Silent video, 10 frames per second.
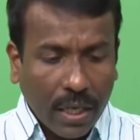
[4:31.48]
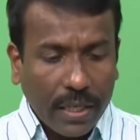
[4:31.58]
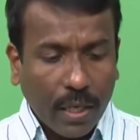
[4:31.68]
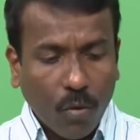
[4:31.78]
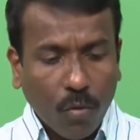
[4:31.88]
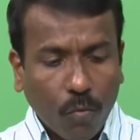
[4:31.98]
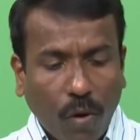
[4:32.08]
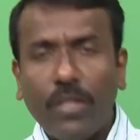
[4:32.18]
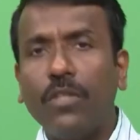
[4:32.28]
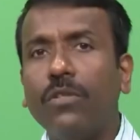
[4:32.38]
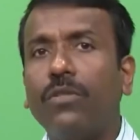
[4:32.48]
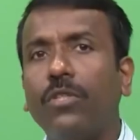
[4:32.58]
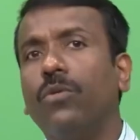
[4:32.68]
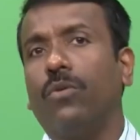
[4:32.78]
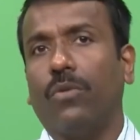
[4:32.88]
Now, what do you
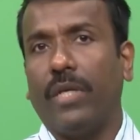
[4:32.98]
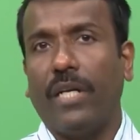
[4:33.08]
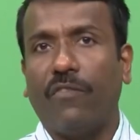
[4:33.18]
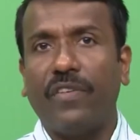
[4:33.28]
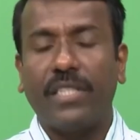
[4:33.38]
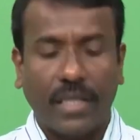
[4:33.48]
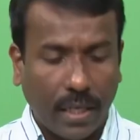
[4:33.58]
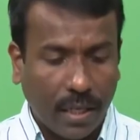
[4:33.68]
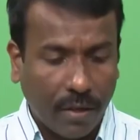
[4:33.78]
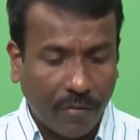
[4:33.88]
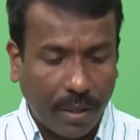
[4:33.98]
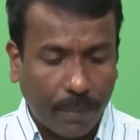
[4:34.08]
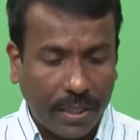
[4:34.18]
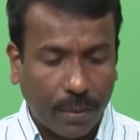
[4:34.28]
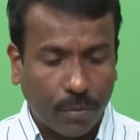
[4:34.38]
do in physical
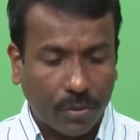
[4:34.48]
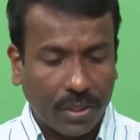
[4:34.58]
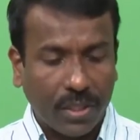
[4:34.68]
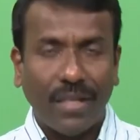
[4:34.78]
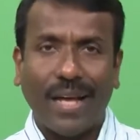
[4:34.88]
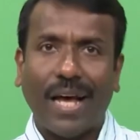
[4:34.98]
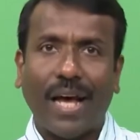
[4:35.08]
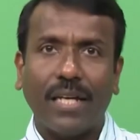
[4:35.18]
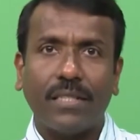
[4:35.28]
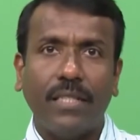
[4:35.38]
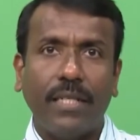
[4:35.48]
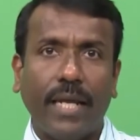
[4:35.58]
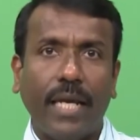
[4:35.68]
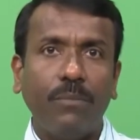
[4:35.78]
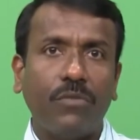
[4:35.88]
vapor deposition? As the
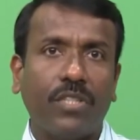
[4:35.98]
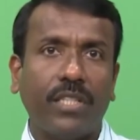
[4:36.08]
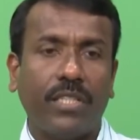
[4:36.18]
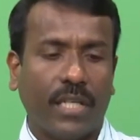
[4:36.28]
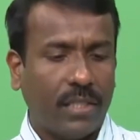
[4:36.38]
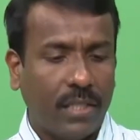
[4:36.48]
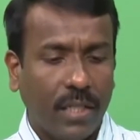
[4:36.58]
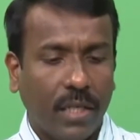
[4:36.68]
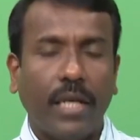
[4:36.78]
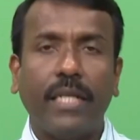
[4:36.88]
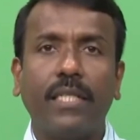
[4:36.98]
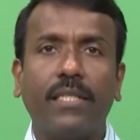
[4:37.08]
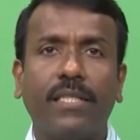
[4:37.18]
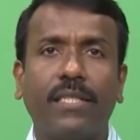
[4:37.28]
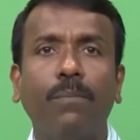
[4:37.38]
name suggests, it is
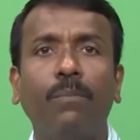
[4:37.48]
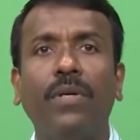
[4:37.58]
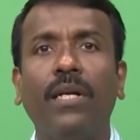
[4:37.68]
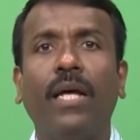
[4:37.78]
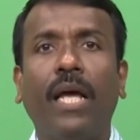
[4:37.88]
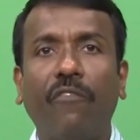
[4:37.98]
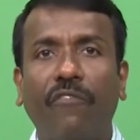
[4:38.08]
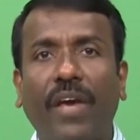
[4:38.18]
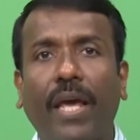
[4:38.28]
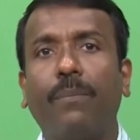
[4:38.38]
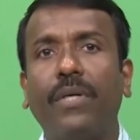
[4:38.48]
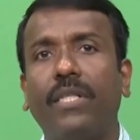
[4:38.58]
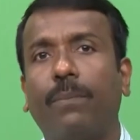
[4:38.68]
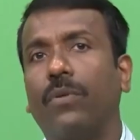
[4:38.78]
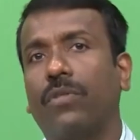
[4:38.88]
a simple vapor
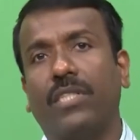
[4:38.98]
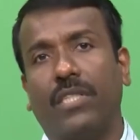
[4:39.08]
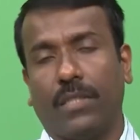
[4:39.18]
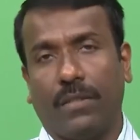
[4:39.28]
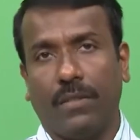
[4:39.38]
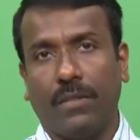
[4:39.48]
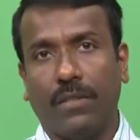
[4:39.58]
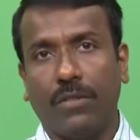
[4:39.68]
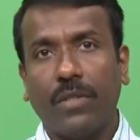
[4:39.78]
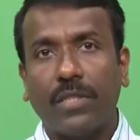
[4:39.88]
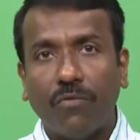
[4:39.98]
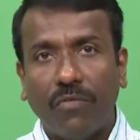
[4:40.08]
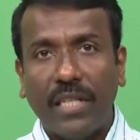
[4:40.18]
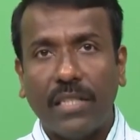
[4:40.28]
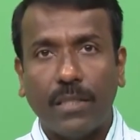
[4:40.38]
deposition. So, it is
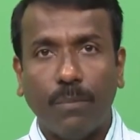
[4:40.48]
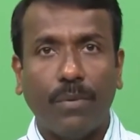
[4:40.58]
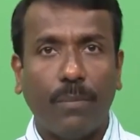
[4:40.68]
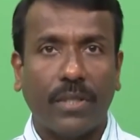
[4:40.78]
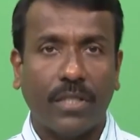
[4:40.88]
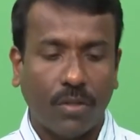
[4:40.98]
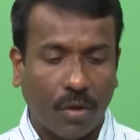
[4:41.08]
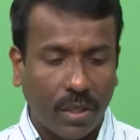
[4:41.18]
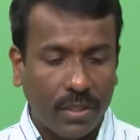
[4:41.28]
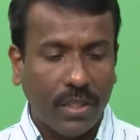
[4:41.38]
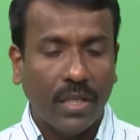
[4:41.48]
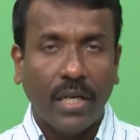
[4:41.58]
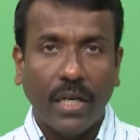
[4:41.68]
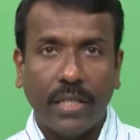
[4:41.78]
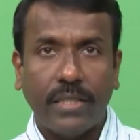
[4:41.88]
very simple methodology
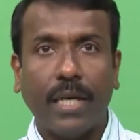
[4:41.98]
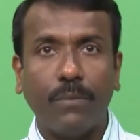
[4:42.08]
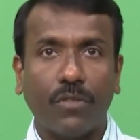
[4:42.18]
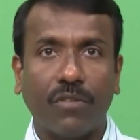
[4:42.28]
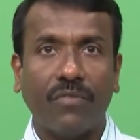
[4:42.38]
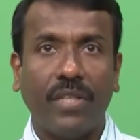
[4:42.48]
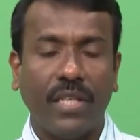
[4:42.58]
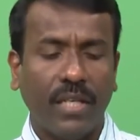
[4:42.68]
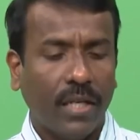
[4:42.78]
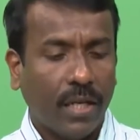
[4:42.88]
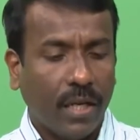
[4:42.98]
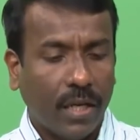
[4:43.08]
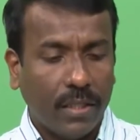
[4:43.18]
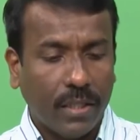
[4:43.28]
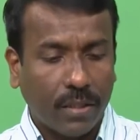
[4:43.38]
in terms of the,
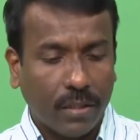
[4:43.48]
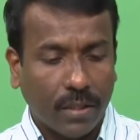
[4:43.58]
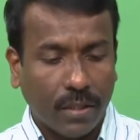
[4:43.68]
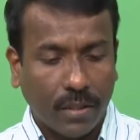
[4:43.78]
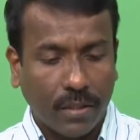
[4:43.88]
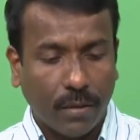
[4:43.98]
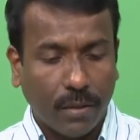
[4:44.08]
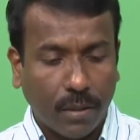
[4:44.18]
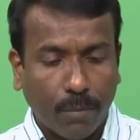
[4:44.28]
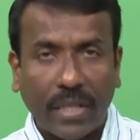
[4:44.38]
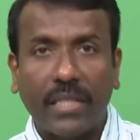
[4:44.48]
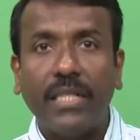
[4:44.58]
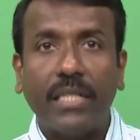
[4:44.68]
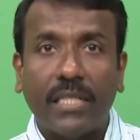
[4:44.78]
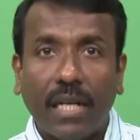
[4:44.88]
uh, the, uh, the, the, method
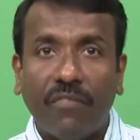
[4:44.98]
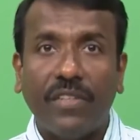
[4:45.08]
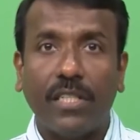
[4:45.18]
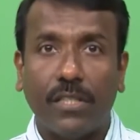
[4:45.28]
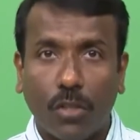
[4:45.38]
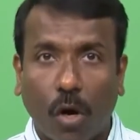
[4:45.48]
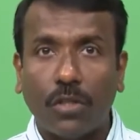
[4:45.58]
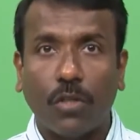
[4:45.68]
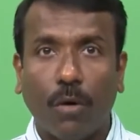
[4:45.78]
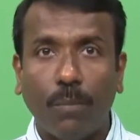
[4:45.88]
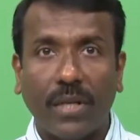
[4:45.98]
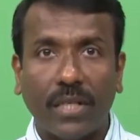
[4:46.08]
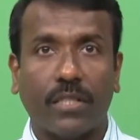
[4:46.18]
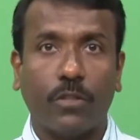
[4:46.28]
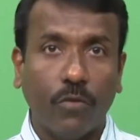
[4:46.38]
itself, it is not
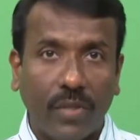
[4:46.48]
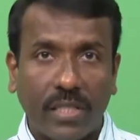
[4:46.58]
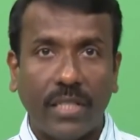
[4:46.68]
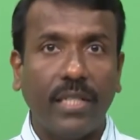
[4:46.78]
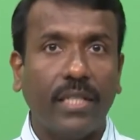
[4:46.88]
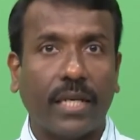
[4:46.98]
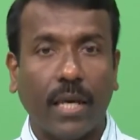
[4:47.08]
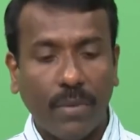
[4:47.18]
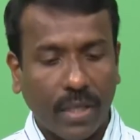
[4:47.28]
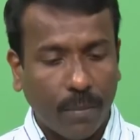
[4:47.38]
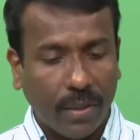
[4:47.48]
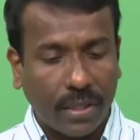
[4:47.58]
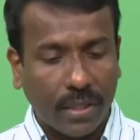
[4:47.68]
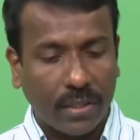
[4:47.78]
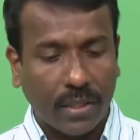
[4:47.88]
complex as you will see in the chemical
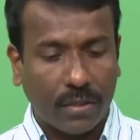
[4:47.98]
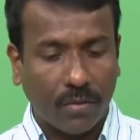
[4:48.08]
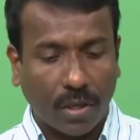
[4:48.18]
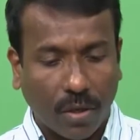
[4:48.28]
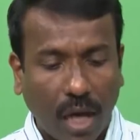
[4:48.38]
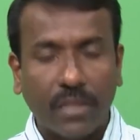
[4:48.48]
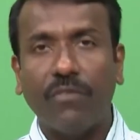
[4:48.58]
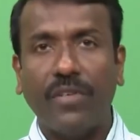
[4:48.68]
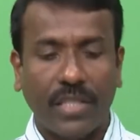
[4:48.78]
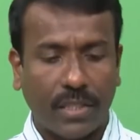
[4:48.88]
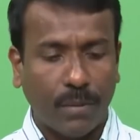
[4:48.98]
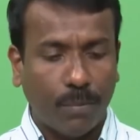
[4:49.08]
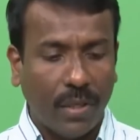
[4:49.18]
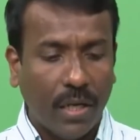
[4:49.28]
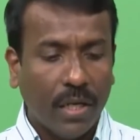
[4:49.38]
methods, it is rather very
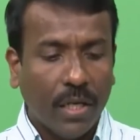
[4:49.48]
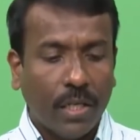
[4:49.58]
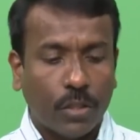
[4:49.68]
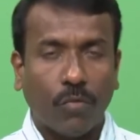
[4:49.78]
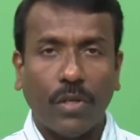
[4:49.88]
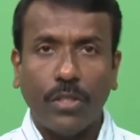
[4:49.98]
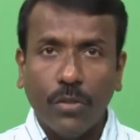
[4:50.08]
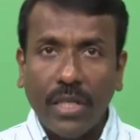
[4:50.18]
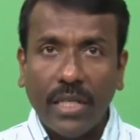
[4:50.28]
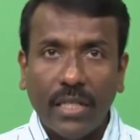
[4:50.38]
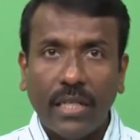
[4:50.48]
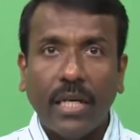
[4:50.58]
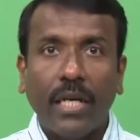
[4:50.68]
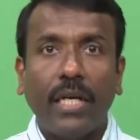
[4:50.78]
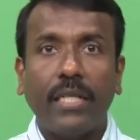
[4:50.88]
simple. So, what you need
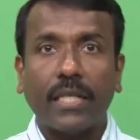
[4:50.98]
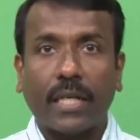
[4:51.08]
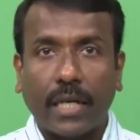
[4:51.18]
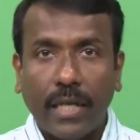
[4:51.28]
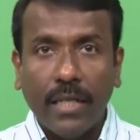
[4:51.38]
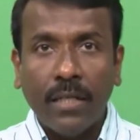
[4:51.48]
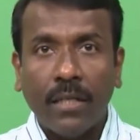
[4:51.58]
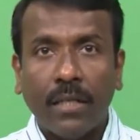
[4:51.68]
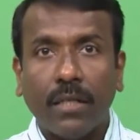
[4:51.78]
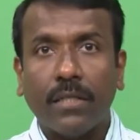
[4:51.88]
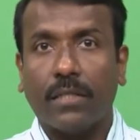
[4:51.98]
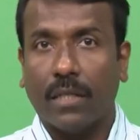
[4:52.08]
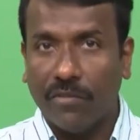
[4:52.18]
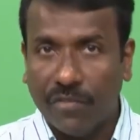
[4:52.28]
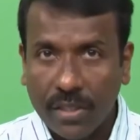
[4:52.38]
is a clean
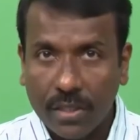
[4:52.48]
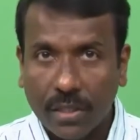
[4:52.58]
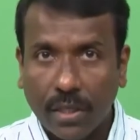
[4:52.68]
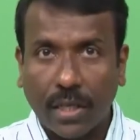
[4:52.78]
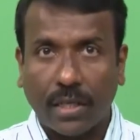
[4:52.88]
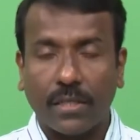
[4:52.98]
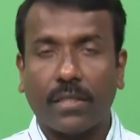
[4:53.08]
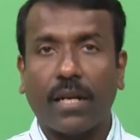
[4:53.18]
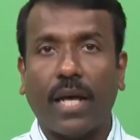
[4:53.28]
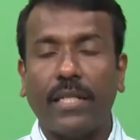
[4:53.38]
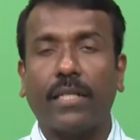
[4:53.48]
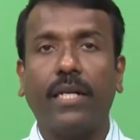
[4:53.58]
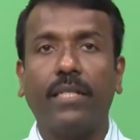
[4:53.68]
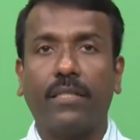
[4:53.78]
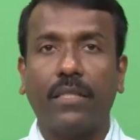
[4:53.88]
surface, a crystalline
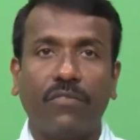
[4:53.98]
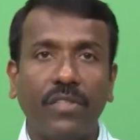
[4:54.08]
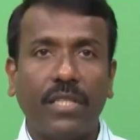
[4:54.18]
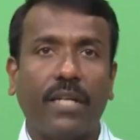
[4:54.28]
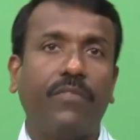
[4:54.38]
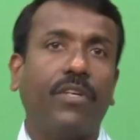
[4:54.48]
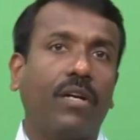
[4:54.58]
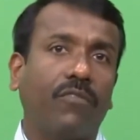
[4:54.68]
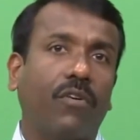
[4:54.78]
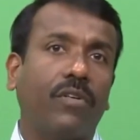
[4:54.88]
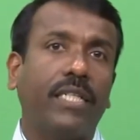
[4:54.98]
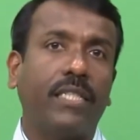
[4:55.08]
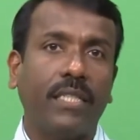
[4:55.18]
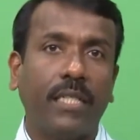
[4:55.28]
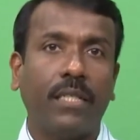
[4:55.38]
clean surface that we have already
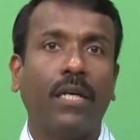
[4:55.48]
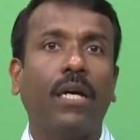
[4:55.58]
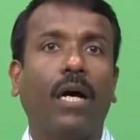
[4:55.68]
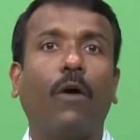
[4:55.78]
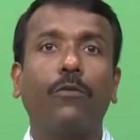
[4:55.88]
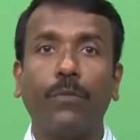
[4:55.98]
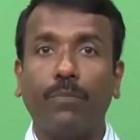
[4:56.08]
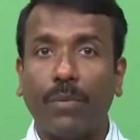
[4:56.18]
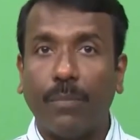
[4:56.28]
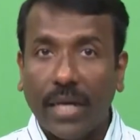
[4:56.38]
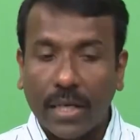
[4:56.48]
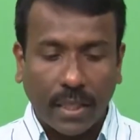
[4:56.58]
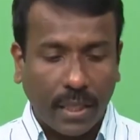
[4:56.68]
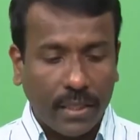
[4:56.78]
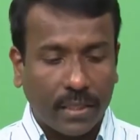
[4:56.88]
seen how to prepare a
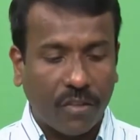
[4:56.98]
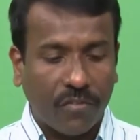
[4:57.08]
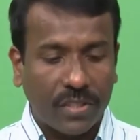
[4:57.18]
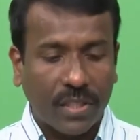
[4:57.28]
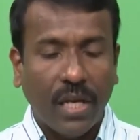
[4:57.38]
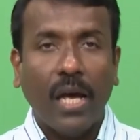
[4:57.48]
clean surface.